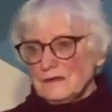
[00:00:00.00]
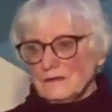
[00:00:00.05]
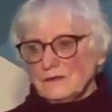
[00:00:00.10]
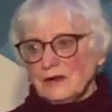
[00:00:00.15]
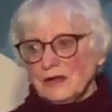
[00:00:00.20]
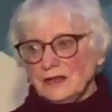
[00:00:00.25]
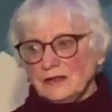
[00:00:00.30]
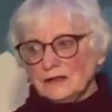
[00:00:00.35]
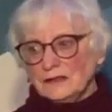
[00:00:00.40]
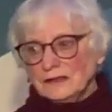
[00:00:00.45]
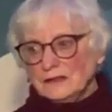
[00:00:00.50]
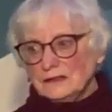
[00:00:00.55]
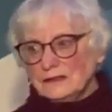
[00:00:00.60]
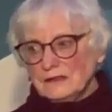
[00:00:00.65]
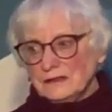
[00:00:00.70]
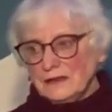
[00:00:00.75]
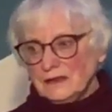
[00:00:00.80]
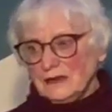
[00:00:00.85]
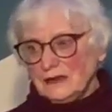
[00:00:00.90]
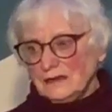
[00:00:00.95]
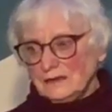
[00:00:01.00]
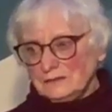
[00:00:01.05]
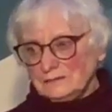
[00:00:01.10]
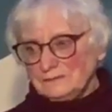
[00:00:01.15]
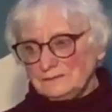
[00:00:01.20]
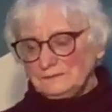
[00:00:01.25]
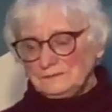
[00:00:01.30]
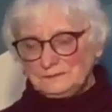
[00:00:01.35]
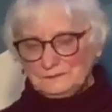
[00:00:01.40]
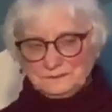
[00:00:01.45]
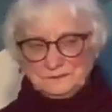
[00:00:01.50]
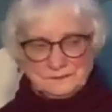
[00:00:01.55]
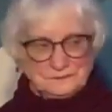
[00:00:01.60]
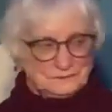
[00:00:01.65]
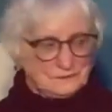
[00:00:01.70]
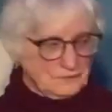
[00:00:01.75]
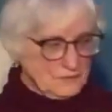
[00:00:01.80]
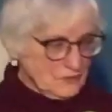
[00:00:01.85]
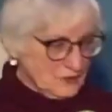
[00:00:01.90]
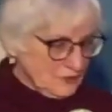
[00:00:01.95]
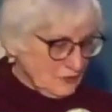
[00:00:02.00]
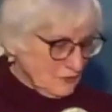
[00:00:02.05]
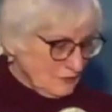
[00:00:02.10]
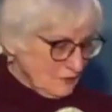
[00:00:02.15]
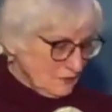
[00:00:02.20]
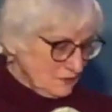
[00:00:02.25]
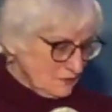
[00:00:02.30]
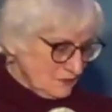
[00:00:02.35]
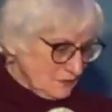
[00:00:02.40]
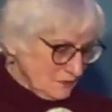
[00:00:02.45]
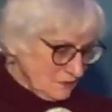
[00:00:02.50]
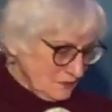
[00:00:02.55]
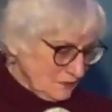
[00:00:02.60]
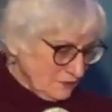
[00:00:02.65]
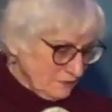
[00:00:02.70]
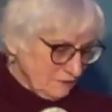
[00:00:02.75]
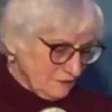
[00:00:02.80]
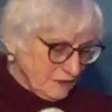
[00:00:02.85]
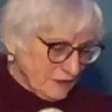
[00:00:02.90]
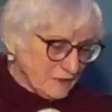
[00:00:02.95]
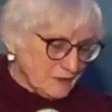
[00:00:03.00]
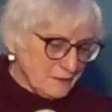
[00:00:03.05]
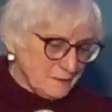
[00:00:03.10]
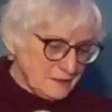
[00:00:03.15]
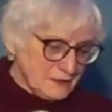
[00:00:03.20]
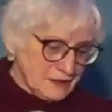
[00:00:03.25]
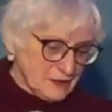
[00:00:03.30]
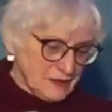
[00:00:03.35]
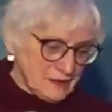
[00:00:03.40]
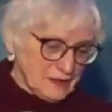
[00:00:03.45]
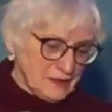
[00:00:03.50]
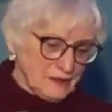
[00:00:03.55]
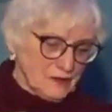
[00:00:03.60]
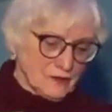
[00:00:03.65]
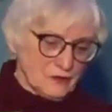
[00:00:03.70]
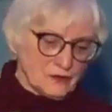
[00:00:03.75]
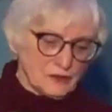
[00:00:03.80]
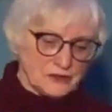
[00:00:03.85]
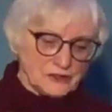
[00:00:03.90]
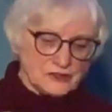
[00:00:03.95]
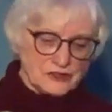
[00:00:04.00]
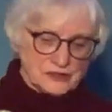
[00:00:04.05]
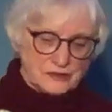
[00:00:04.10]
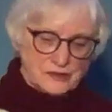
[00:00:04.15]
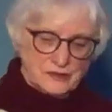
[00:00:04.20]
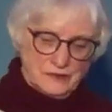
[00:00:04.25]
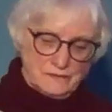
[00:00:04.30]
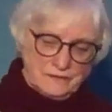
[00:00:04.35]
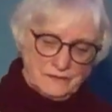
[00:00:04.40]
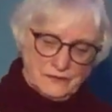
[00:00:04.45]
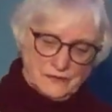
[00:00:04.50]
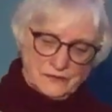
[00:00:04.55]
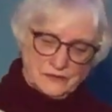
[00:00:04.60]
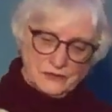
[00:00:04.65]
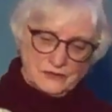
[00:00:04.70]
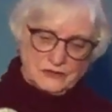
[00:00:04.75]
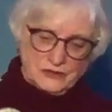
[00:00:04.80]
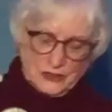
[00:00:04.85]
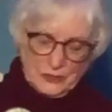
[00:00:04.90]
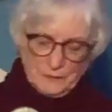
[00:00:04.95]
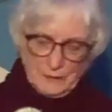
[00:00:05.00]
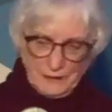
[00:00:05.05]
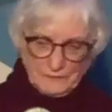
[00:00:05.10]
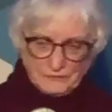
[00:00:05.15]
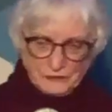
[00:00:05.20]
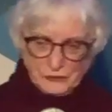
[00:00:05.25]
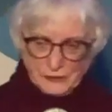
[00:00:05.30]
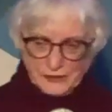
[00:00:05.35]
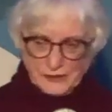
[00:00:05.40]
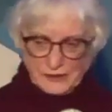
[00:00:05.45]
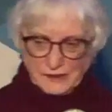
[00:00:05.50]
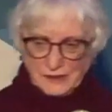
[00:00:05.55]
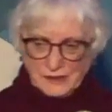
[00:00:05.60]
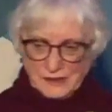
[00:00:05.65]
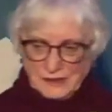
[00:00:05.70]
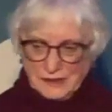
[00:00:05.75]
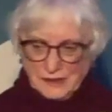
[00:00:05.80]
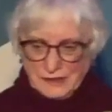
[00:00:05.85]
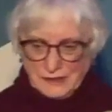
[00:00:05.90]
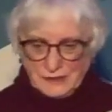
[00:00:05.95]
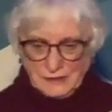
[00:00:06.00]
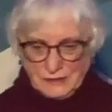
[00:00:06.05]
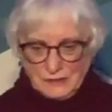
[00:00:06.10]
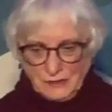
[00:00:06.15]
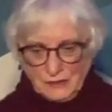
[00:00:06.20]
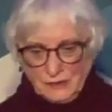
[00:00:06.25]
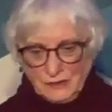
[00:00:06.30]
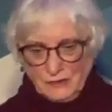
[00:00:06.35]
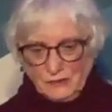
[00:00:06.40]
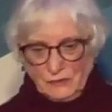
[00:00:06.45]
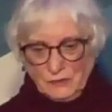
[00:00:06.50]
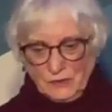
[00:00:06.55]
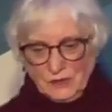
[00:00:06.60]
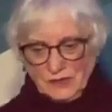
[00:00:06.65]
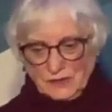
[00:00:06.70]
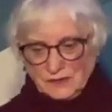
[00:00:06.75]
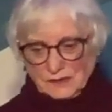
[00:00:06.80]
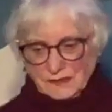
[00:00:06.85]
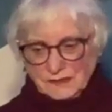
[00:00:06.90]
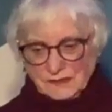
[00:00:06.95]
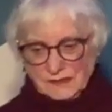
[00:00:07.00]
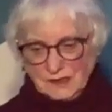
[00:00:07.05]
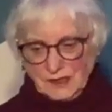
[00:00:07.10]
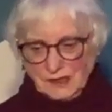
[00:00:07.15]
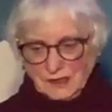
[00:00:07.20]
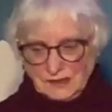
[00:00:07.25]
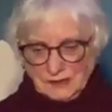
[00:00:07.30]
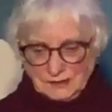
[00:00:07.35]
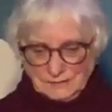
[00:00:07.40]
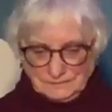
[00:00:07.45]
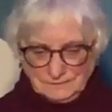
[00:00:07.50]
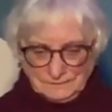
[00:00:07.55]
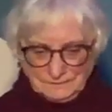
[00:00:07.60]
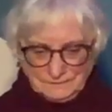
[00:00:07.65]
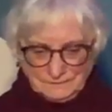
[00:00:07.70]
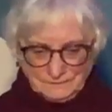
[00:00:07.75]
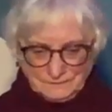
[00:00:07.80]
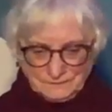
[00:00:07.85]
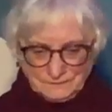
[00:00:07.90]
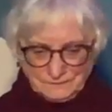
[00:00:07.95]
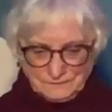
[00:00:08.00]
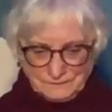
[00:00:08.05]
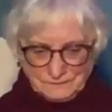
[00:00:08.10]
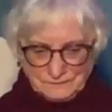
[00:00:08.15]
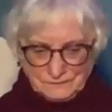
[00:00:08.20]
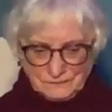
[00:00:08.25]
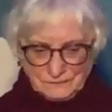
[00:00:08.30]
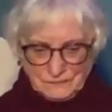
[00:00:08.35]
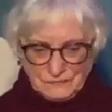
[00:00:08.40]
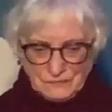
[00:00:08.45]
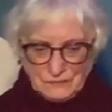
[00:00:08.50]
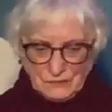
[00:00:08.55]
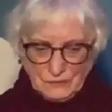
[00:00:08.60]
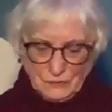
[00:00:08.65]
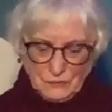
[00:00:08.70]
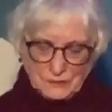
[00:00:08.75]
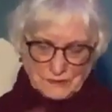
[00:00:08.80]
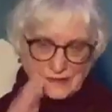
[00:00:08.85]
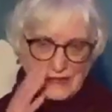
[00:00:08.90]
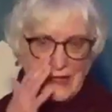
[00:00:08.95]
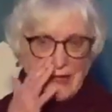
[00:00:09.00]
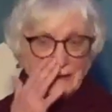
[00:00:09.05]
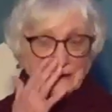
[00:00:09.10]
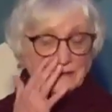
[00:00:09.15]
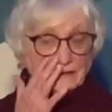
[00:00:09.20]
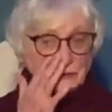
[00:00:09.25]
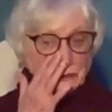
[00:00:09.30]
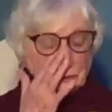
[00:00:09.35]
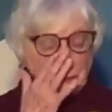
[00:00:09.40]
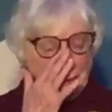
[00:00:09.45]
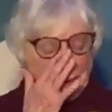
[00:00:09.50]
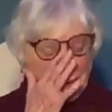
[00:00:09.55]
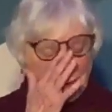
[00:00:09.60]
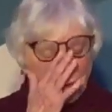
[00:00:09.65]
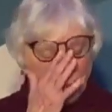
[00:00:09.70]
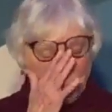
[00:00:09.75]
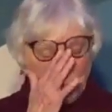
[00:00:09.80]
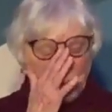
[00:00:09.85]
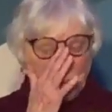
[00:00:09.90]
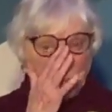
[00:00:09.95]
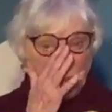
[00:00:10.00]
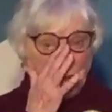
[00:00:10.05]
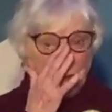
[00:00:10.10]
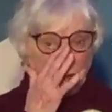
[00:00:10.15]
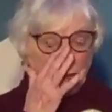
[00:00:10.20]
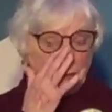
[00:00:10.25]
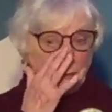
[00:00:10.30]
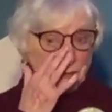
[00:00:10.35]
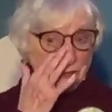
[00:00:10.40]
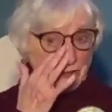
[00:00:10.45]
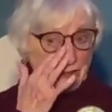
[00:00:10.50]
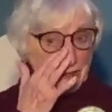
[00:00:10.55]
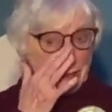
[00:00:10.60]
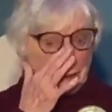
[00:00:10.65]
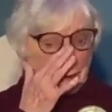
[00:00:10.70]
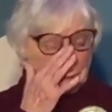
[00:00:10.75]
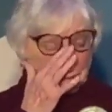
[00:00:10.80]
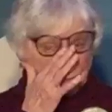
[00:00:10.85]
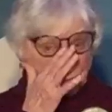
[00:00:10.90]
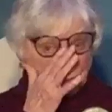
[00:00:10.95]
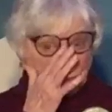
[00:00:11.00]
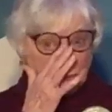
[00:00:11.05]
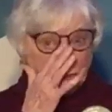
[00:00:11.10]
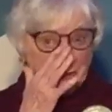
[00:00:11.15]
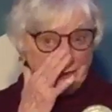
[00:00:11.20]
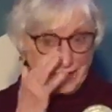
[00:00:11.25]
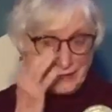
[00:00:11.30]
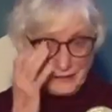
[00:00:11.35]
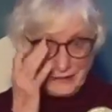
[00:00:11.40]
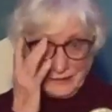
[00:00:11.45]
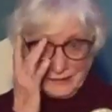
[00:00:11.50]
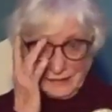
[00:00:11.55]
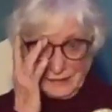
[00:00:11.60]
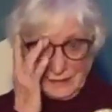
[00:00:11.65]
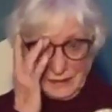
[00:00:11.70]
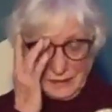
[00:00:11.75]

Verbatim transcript: Well, um, the the very beginning origin of the jump off creek was um, was out of Grand, up on Mount Emily, out of La Grande.